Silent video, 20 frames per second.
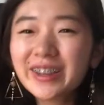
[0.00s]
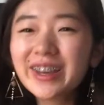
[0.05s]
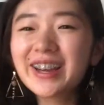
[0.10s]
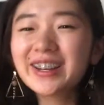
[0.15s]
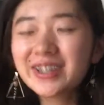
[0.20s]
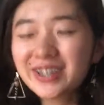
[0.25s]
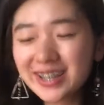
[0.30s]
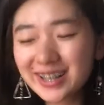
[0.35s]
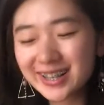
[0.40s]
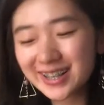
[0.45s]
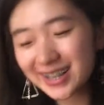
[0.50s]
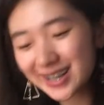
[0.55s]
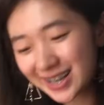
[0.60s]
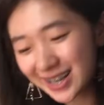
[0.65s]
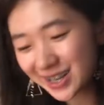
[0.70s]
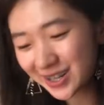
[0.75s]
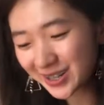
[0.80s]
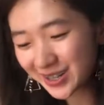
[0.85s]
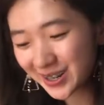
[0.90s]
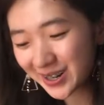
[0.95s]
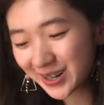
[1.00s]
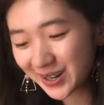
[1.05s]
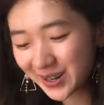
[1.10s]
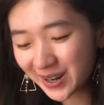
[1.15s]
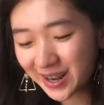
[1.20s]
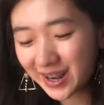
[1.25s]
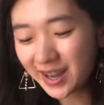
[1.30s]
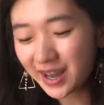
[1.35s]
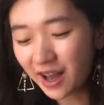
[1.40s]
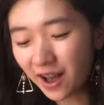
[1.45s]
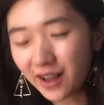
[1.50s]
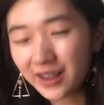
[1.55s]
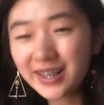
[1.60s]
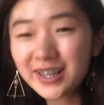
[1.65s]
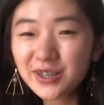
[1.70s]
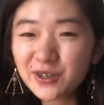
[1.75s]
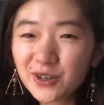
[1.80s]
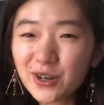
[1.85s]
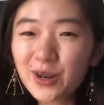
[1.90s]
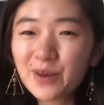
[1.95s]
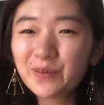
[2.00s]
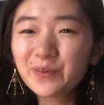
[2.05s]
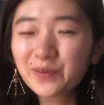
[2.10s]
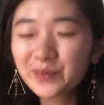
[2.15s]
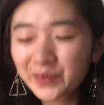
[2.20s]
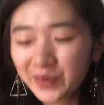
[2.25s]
that she's a teacher on this trip.